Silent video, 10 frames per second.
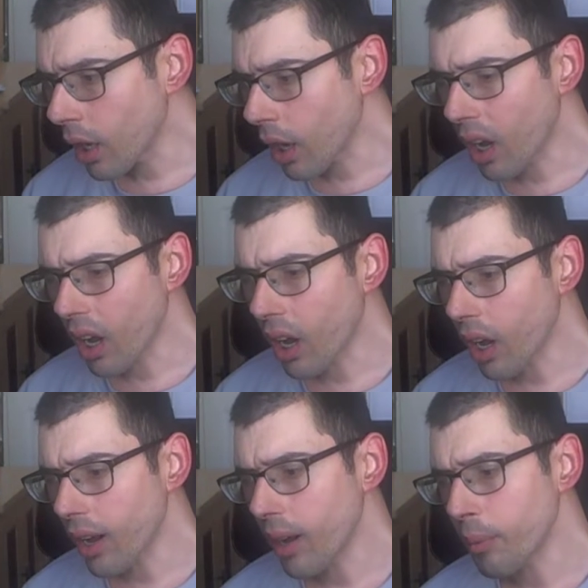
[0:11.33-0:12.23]

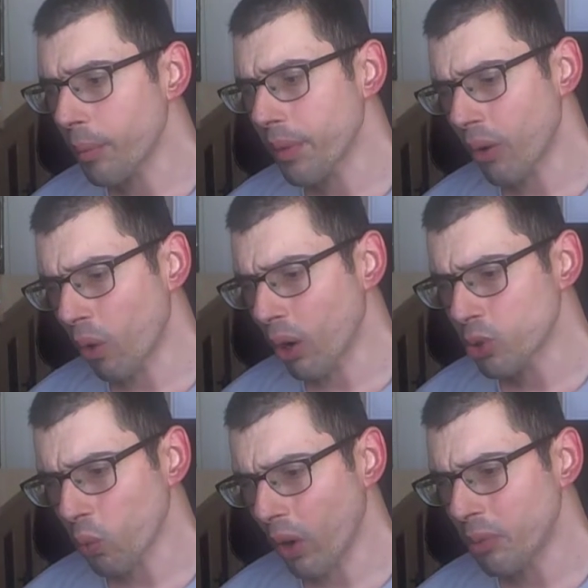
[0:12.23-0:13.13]
There was
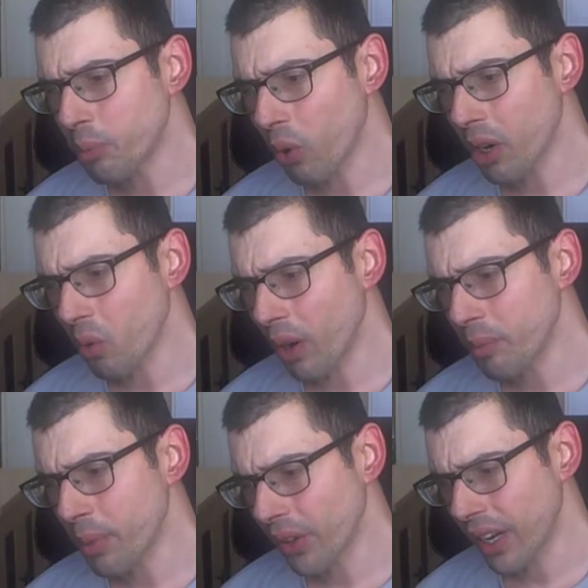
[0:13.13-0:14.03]
$1.1
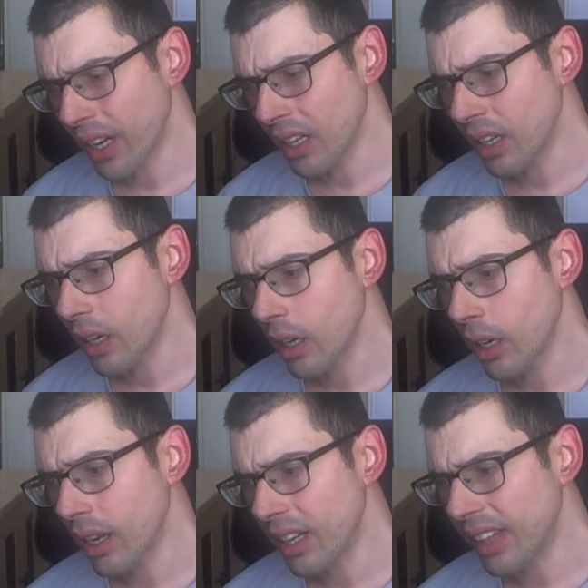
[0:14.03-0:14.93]
billion
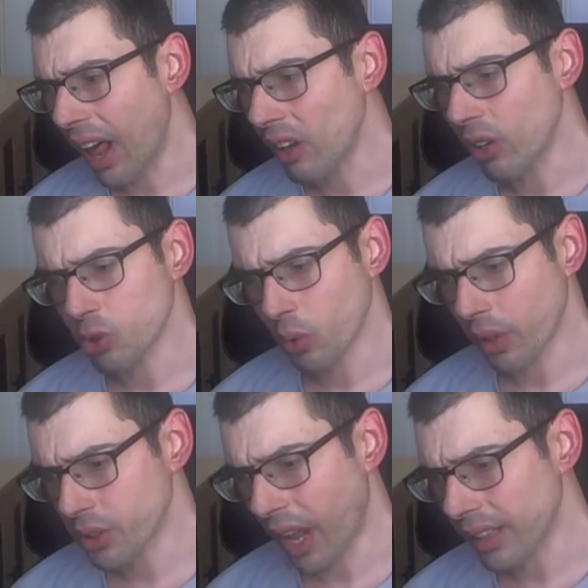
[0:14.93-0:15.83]
worth of
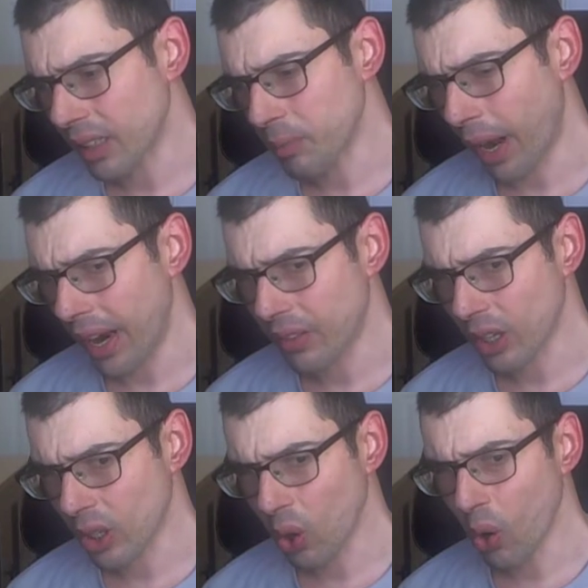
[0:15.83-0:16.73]
stock to buy at the
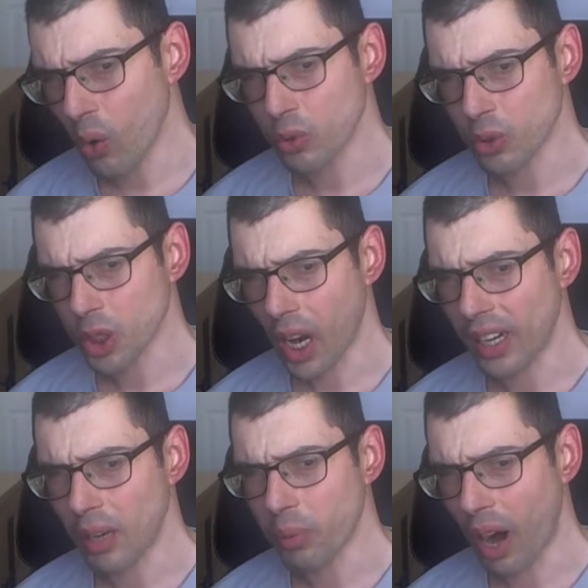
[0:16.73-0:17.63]
close, which kind
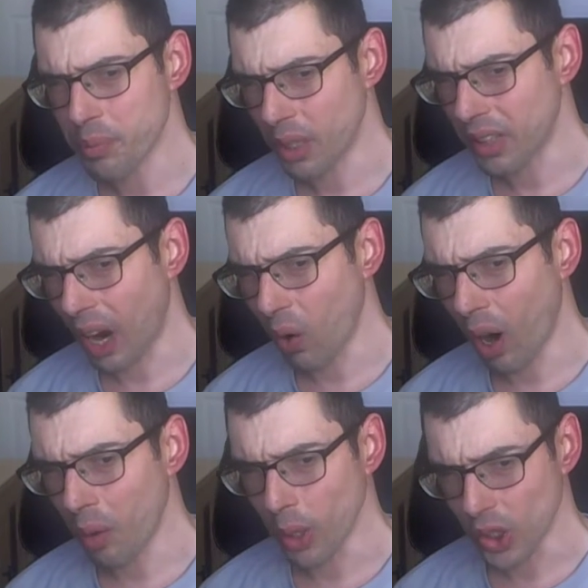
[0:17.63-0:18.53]
of propped the Dow
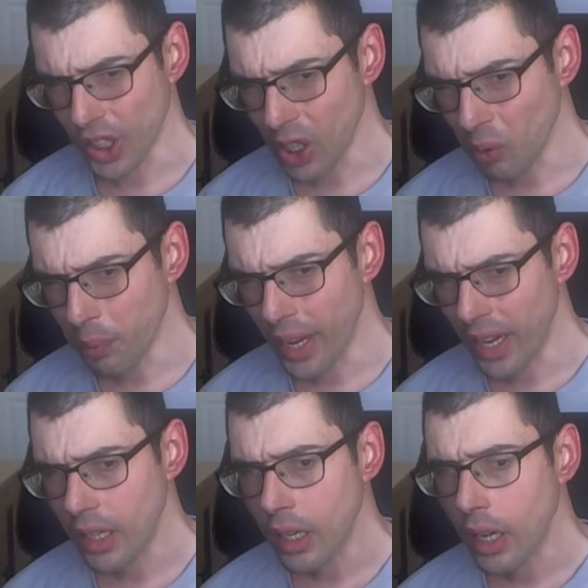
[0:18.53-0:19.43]
up a little bit.
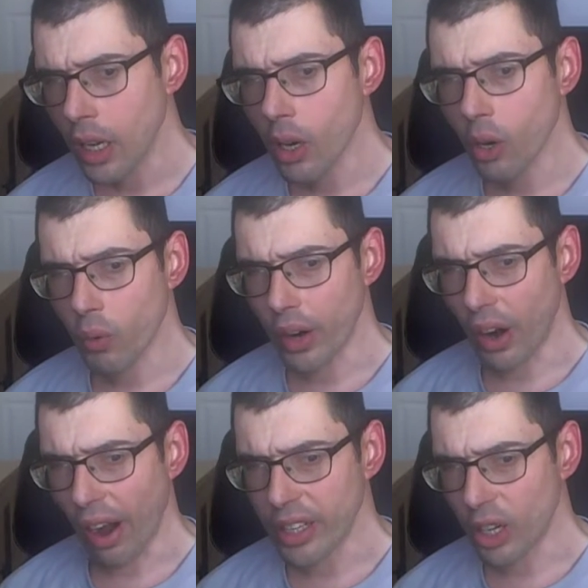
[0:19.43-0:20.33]
We're
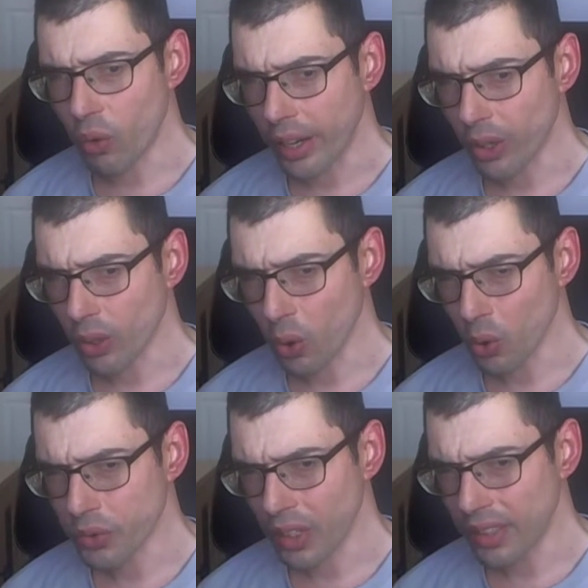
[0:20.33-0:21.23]
at a record close
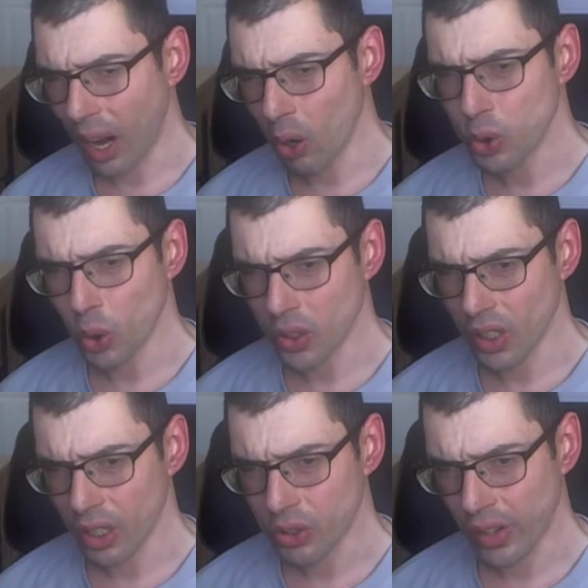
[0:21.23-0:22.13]
for the Dow Jones
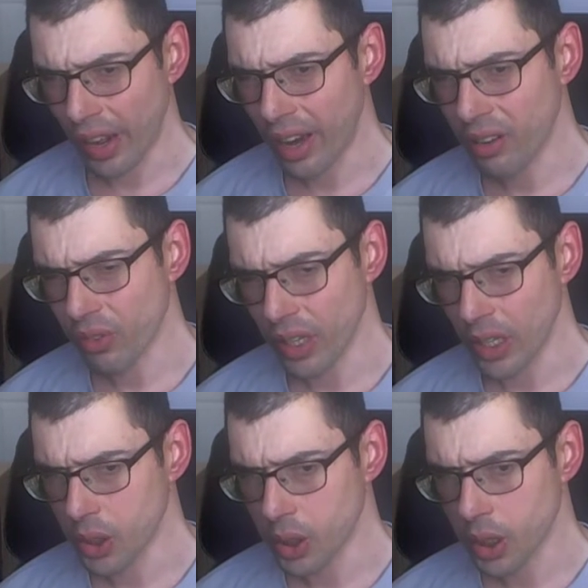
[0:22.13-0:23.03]
Industrial
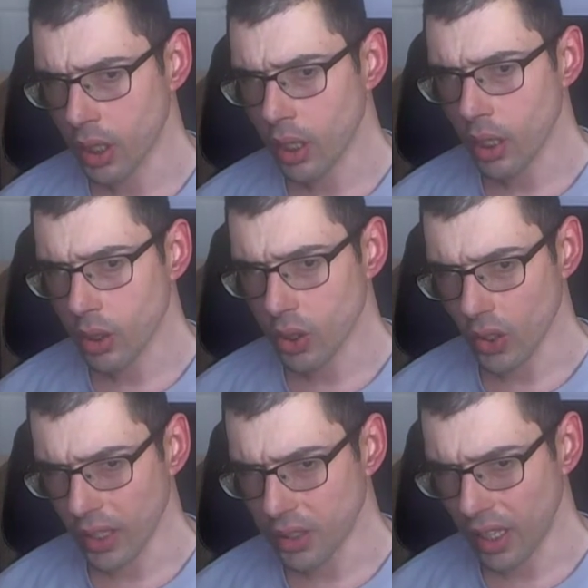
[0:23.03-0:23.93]
Average. So
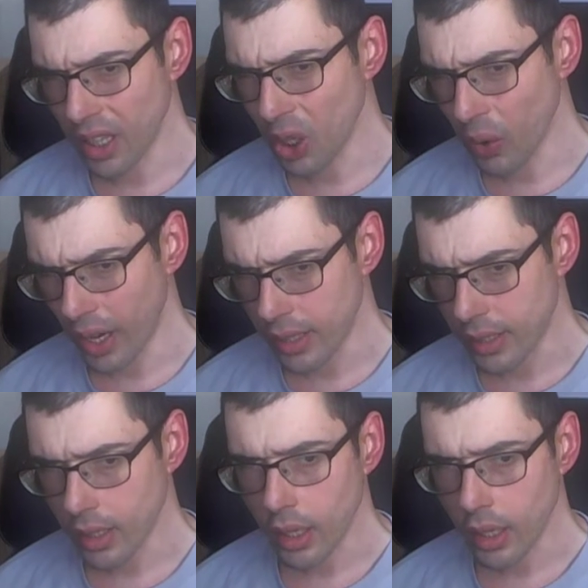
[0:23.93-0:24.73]
let's get into it.